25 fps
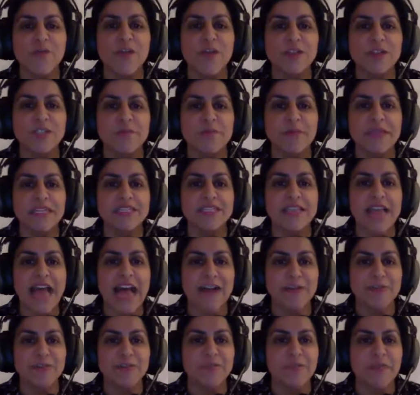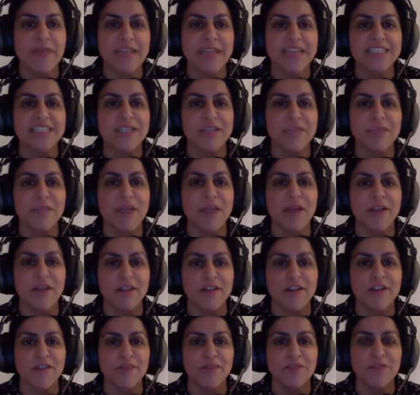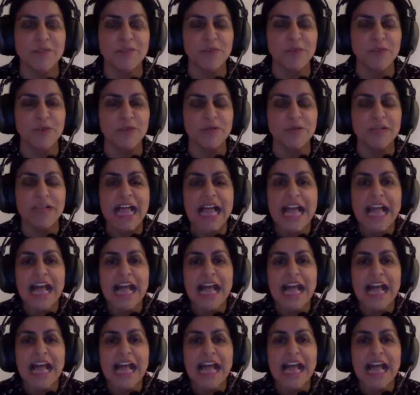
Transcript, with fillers: felt a bit out of place and a bit uncomfortable